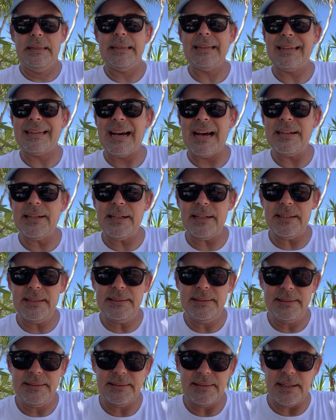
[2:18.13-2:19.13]
kind
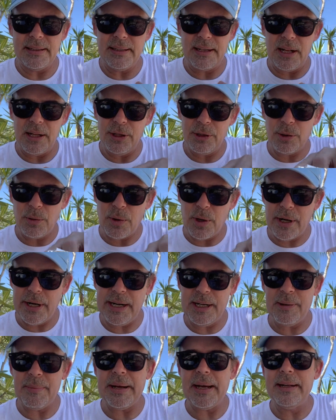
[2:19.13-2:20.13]
of a little
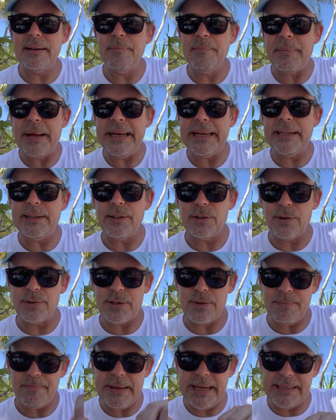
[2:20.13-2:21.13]
worried about making
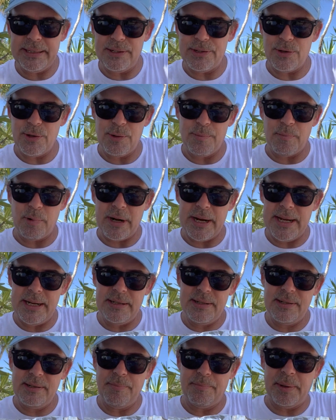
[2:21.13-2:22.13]
his own bread,
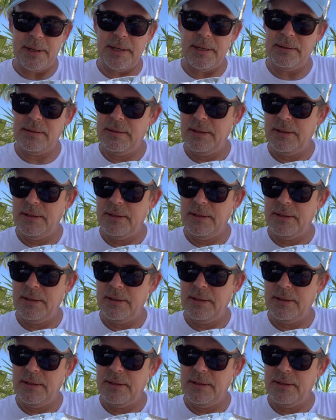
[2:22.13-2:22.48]
but